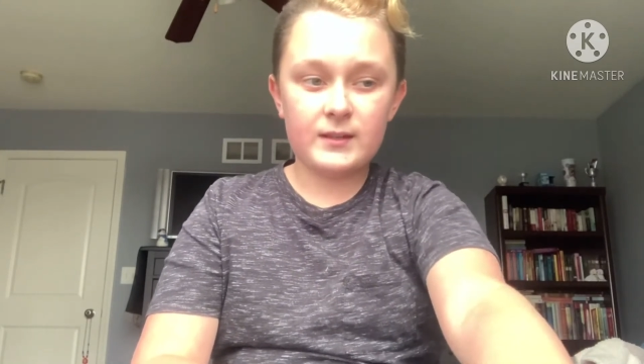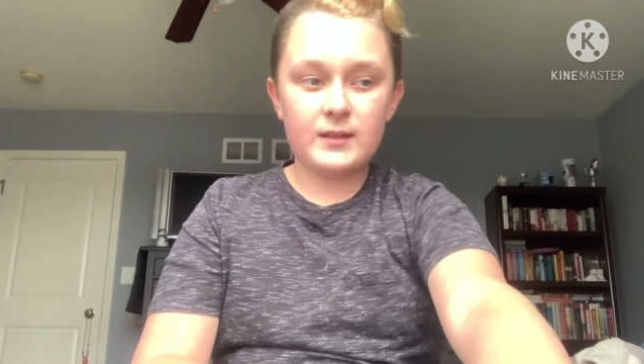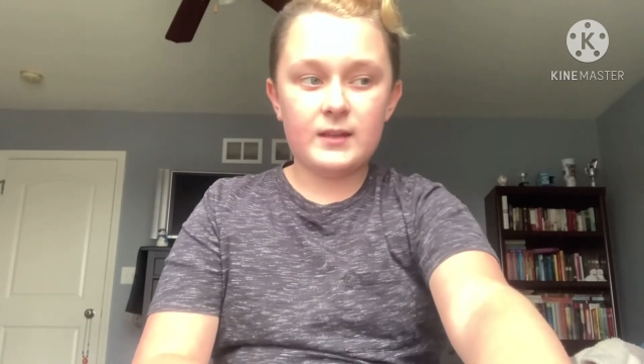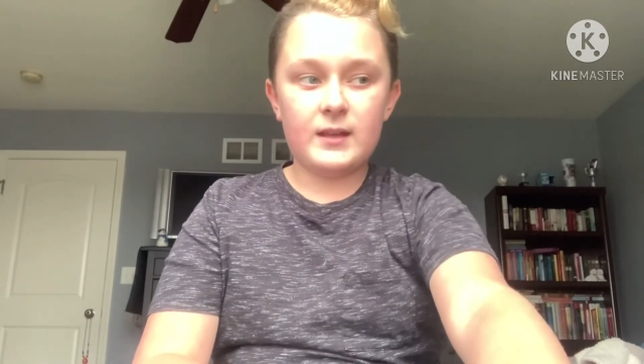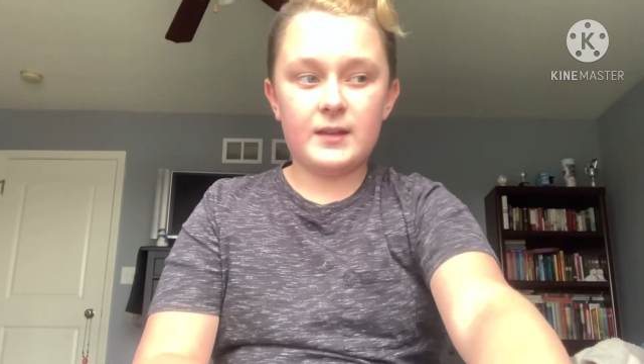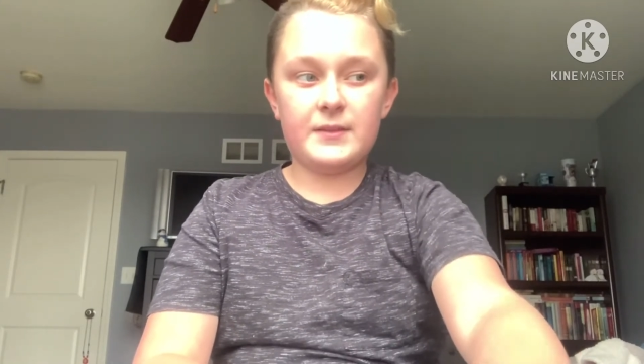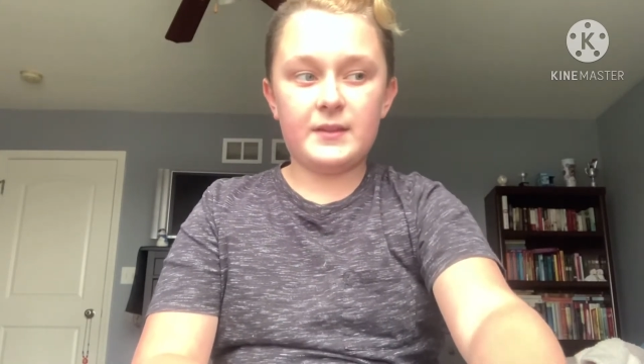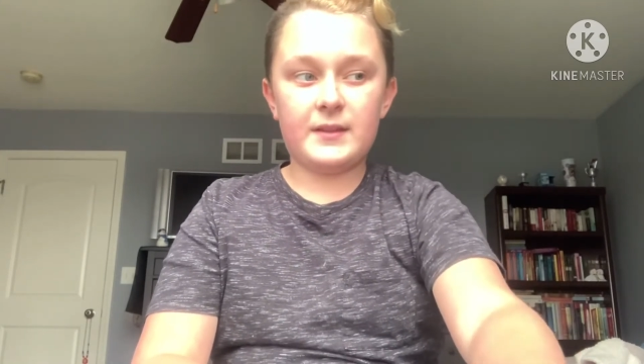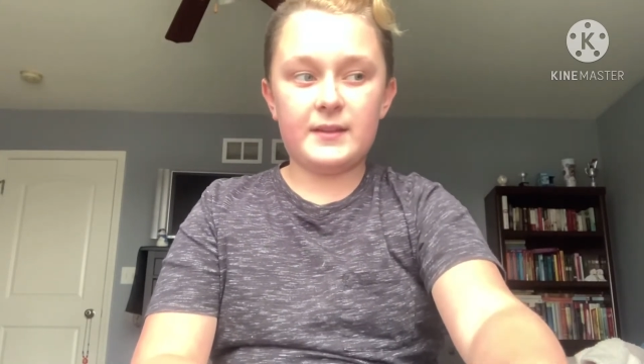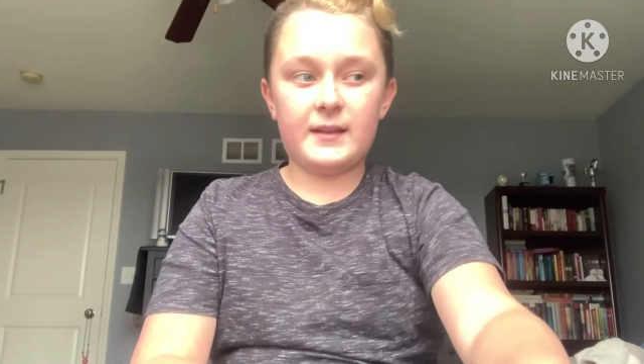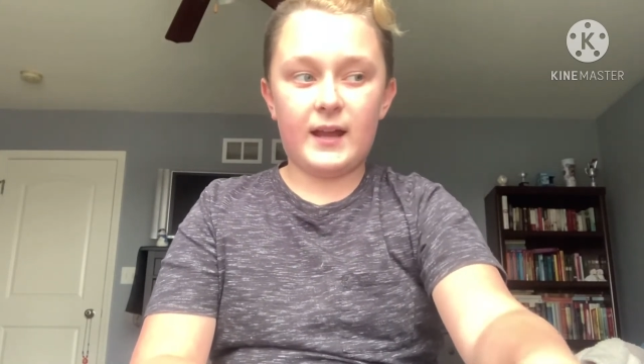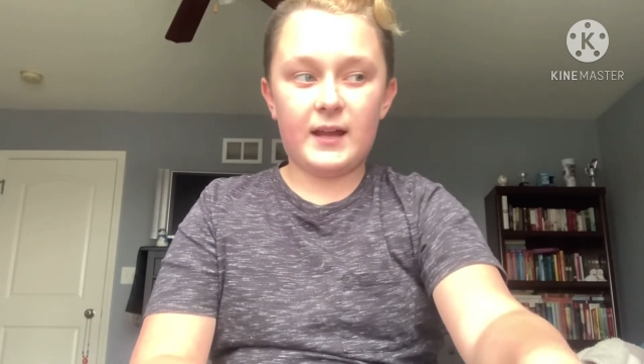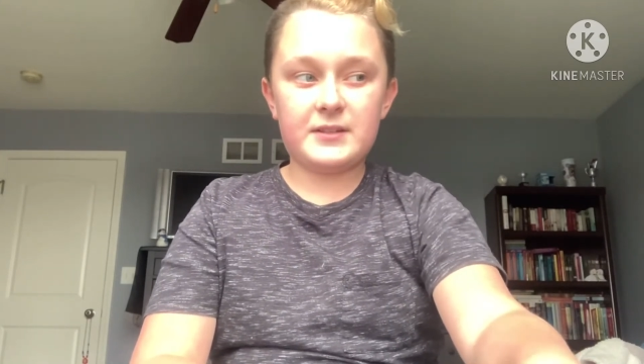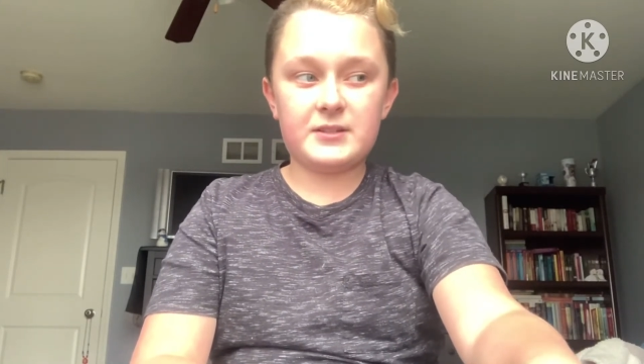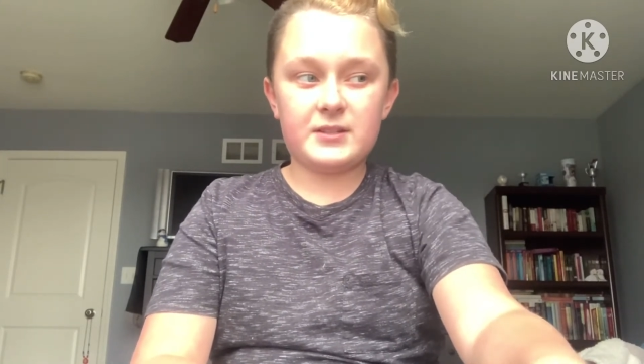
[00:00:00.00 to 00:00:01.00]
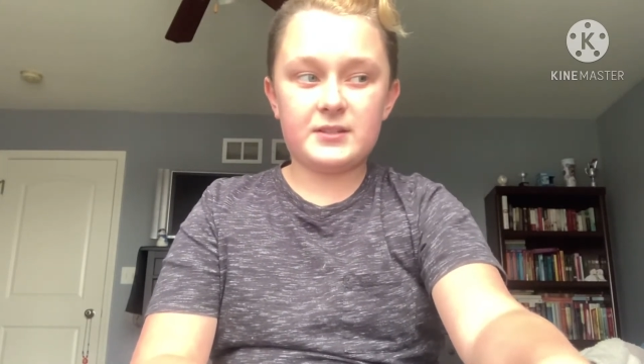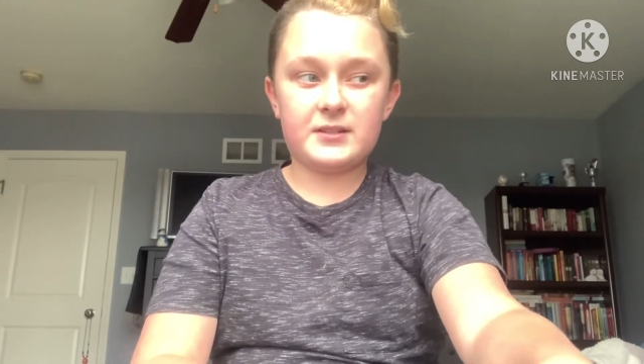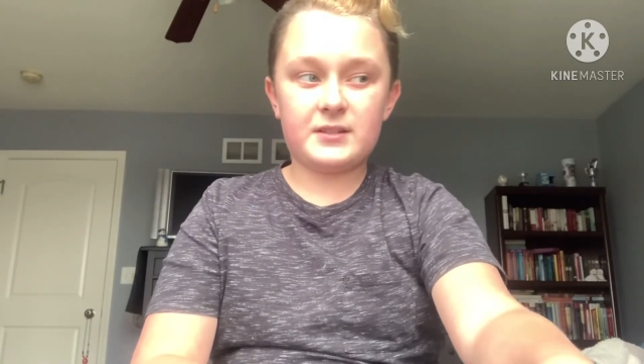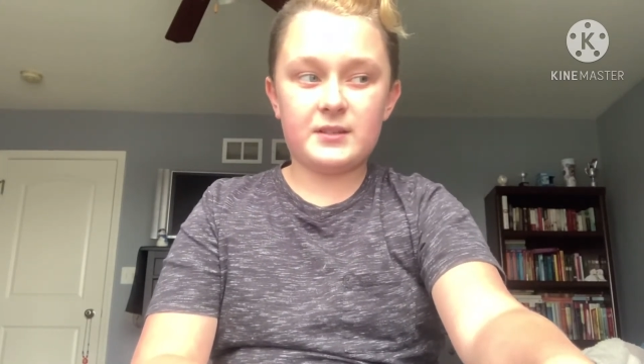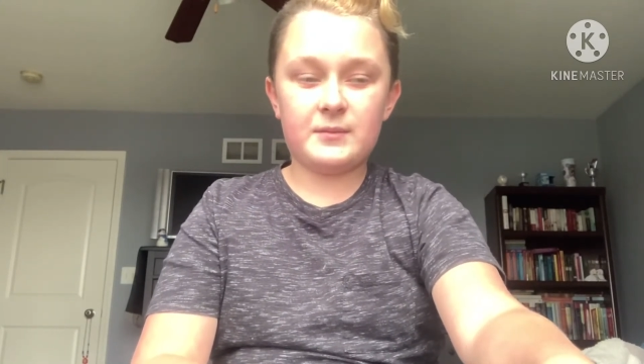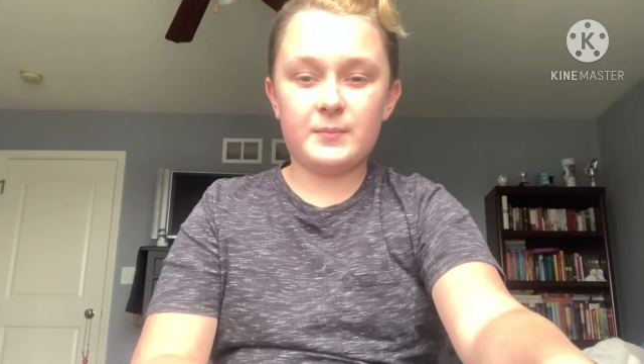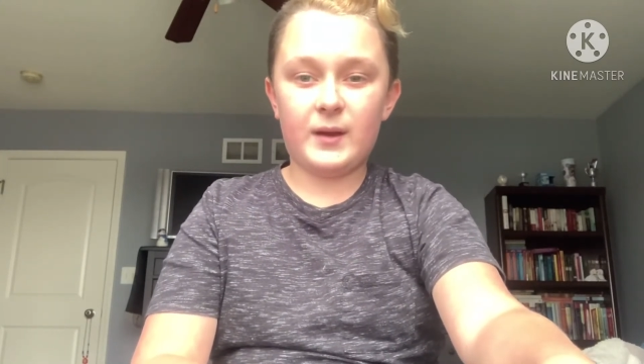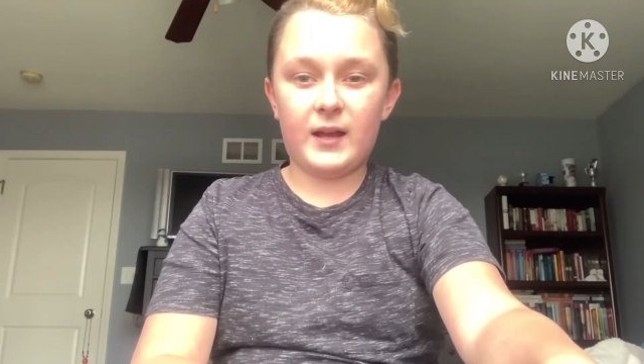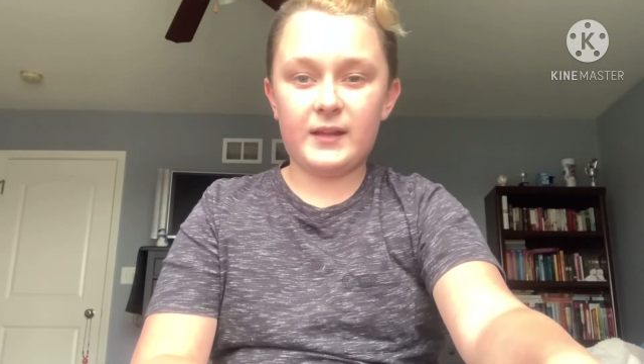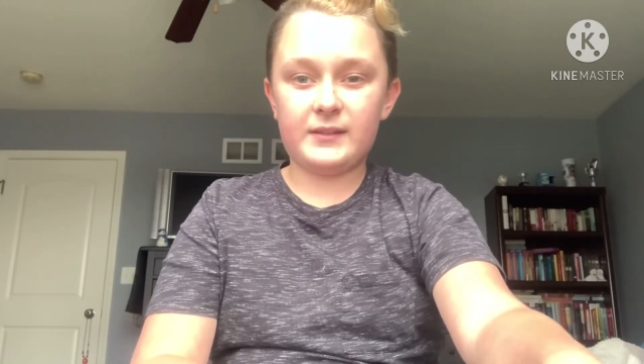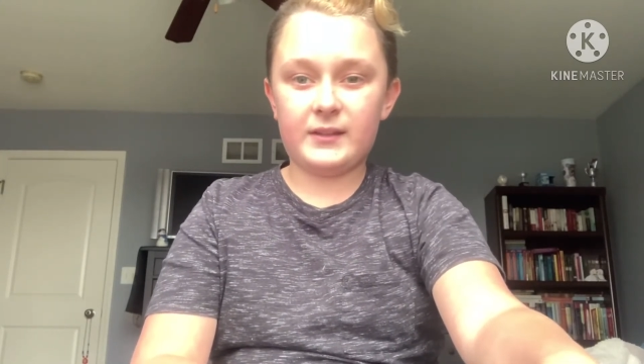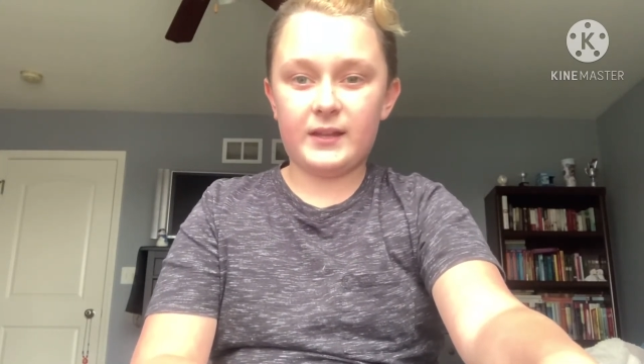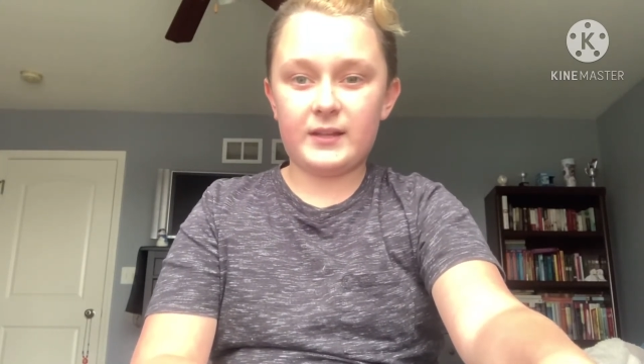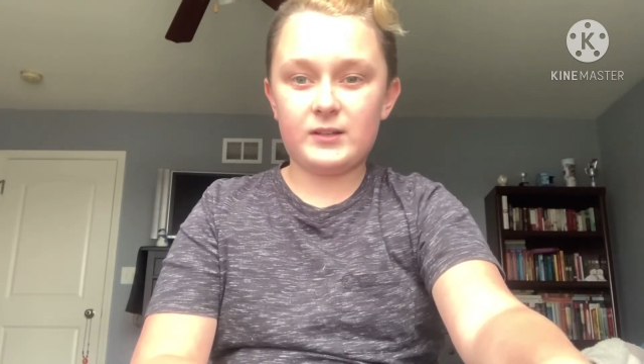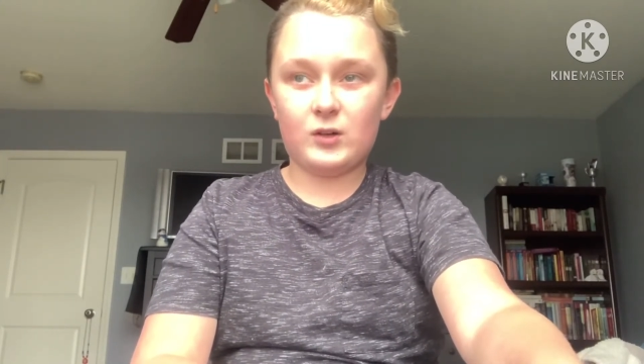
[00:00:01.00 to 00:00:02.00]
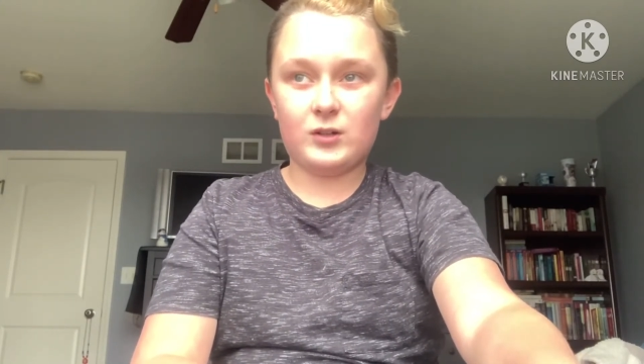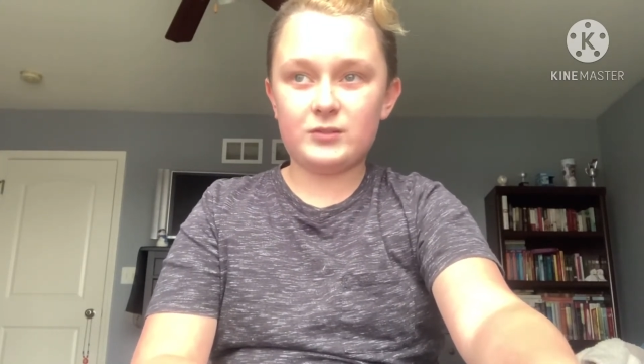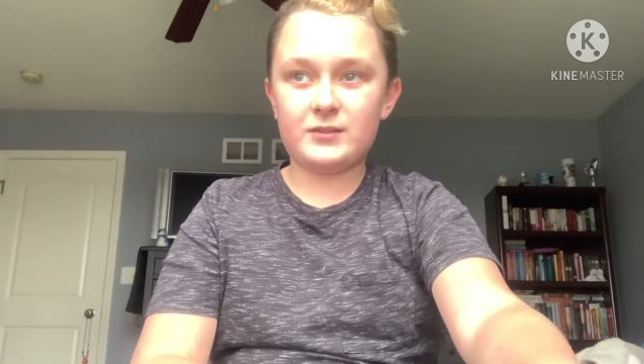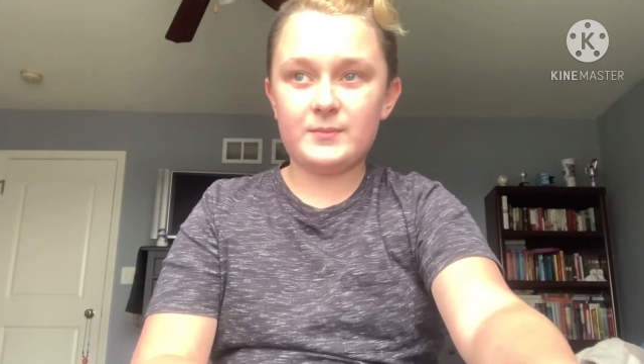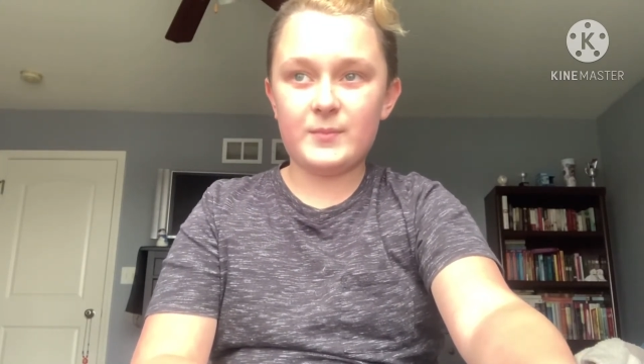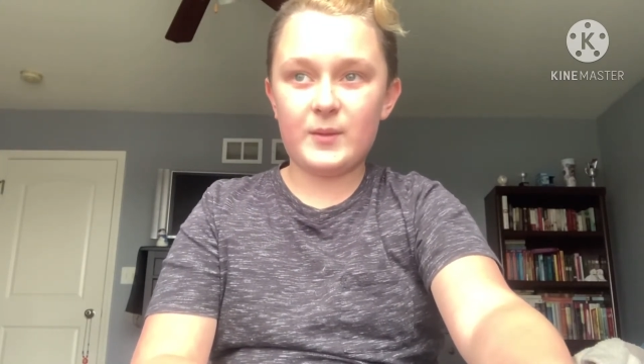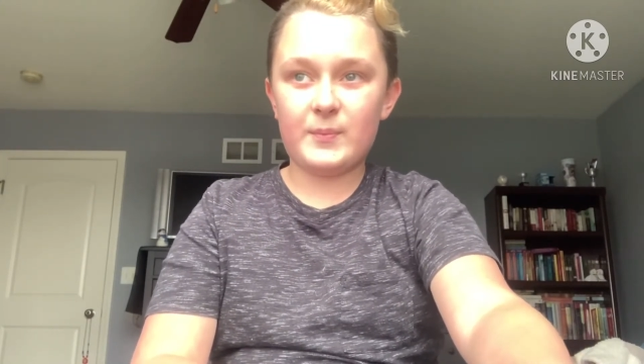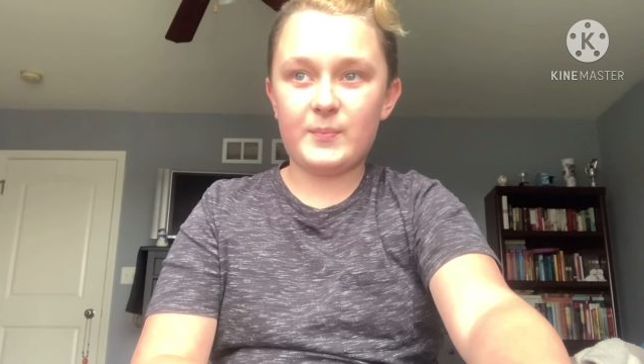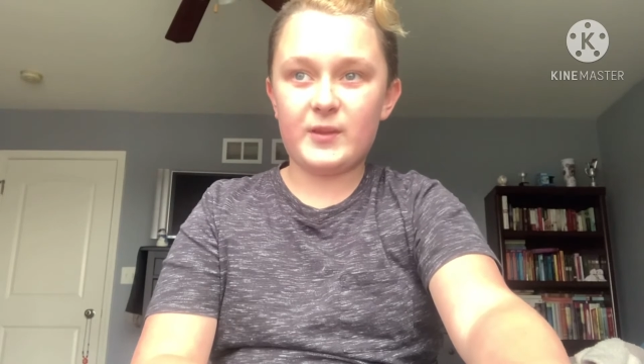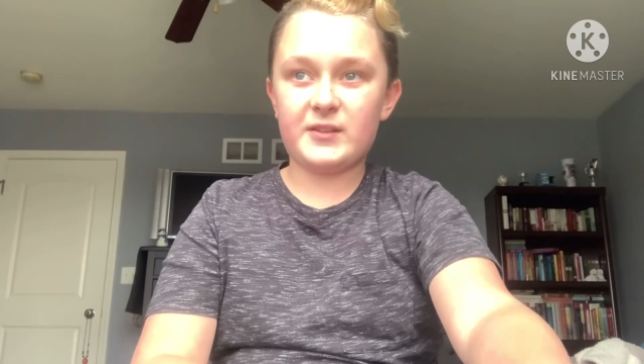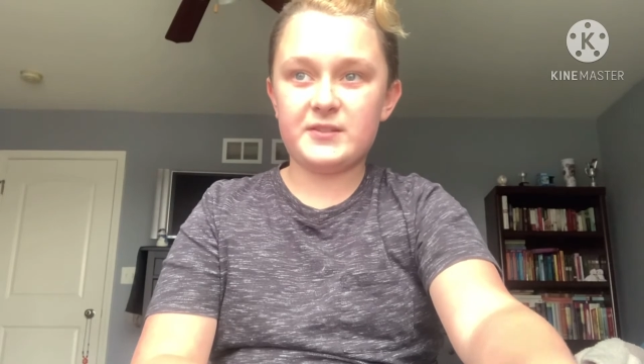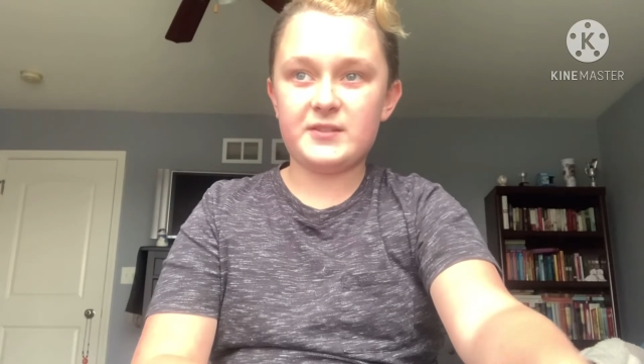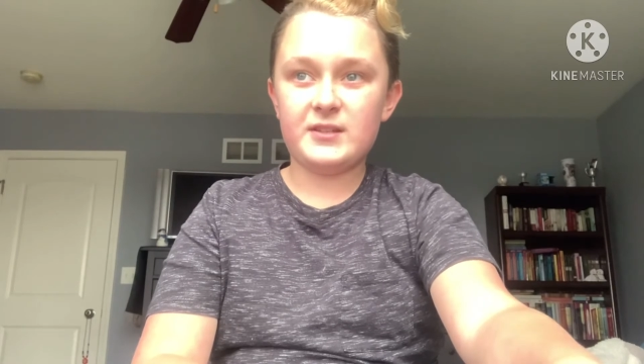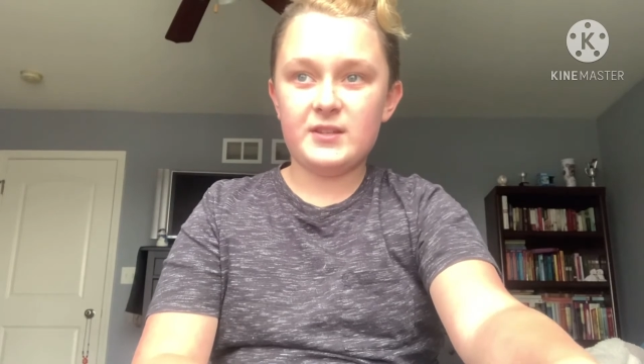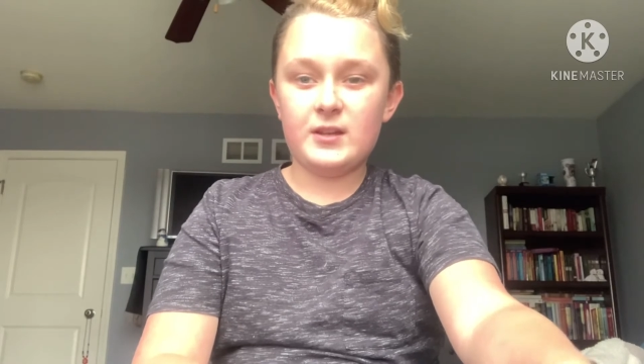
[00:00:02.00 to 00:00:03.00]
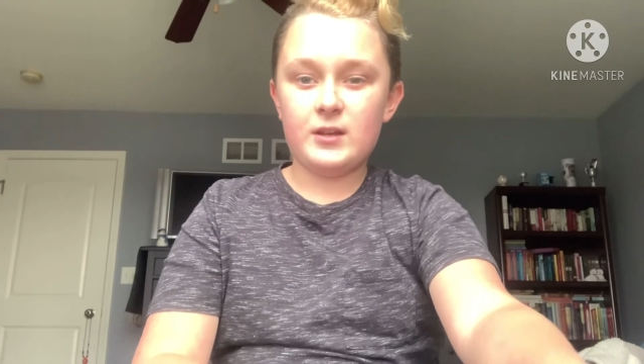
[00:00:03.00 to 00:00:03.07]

And then I just combined, like, Ultimate, because